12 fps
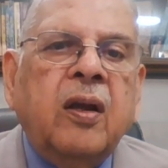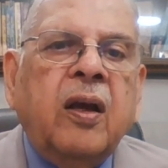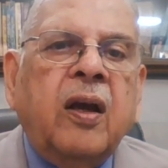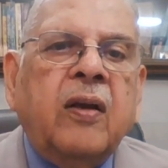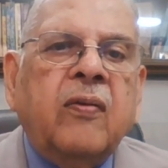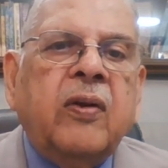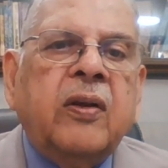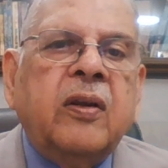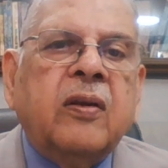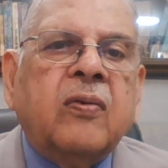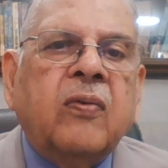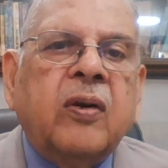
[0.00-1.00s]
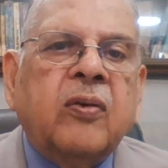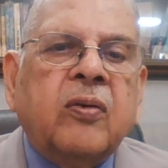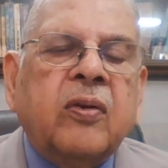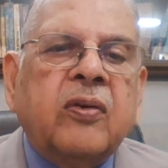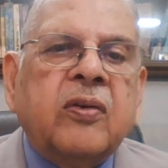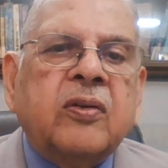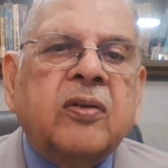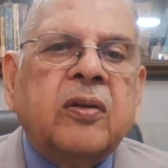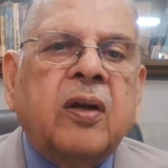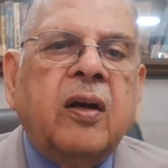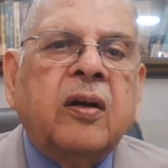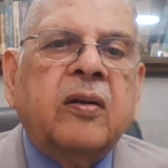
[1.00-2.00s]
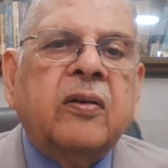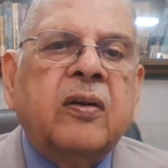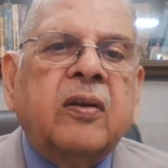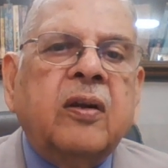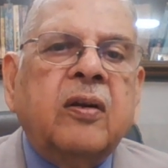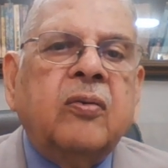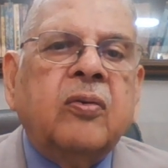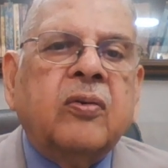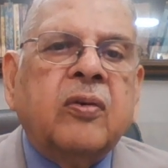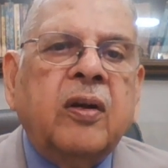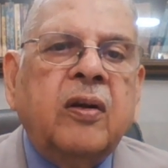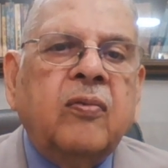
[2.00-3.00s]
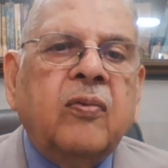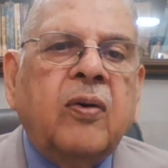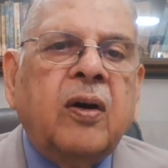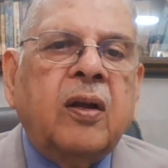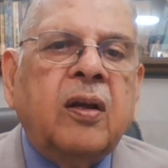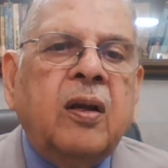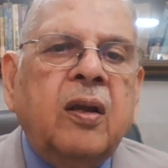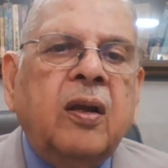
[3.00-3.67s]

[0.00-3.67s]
and when this vasoconstriction occurs in the uterine wall,